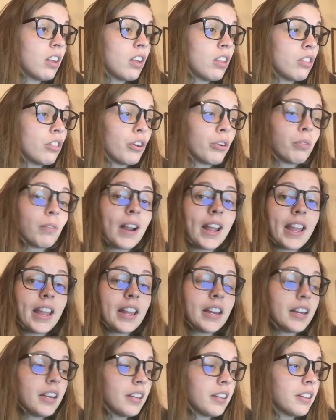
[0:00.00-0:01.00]
The
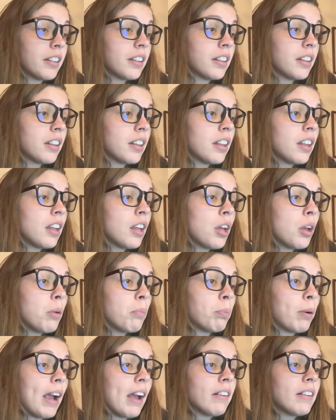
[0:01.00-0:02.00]
Raid.
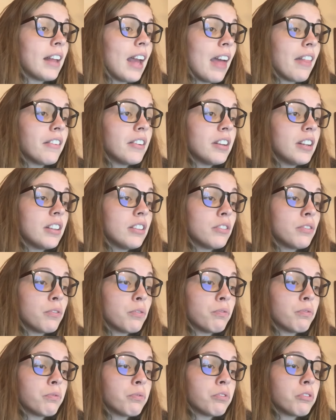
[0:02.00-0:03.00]
Brown gathered his
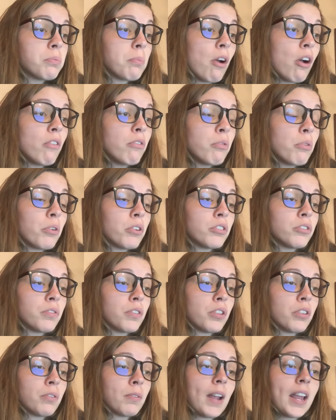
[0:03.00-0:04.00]
small force for
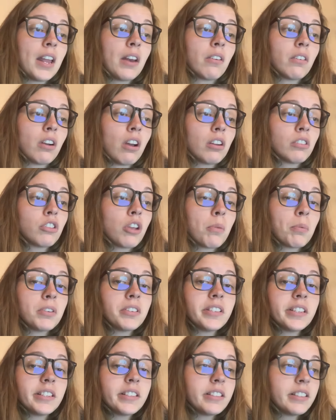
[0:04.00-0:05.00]
the raid on October
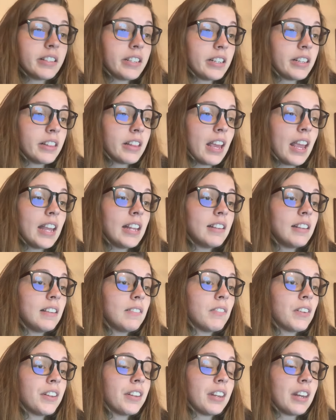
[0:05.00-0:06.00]
16,
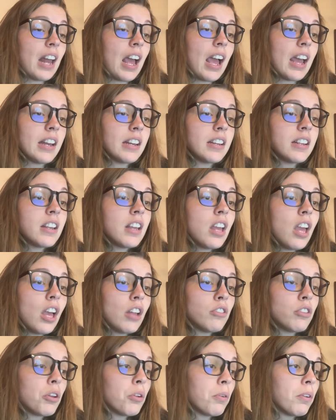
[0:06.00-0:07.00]
1859. A
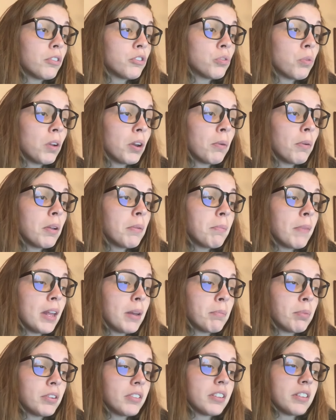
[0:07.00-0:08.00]
total of 21 men
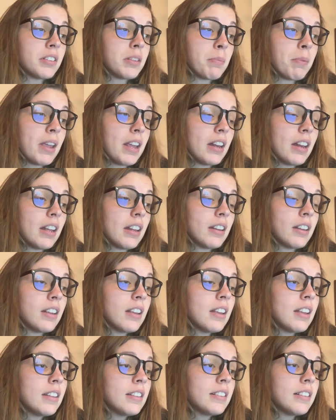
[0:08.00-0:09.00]
participated,
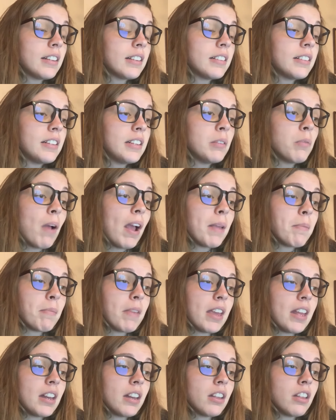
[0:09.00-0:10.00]
16 white
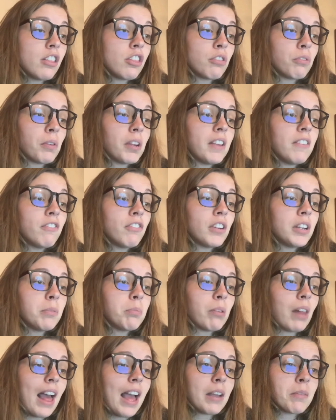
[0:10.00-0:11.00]
men, 3 freed
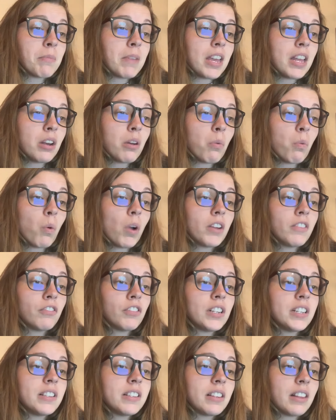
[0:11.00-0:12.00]
black men, 1
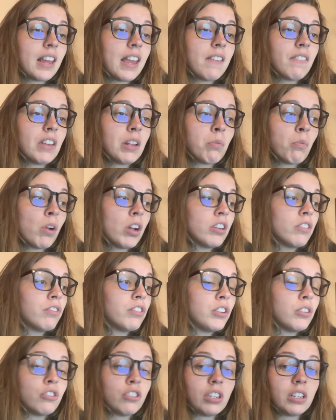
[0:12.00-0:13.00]
freed slave, and 1
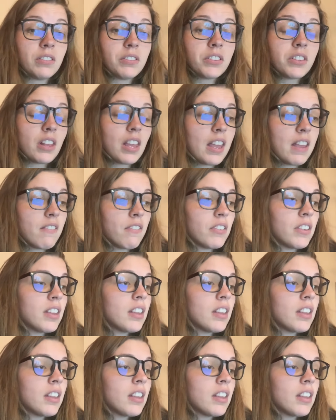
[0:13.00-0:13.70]
fugitive slave.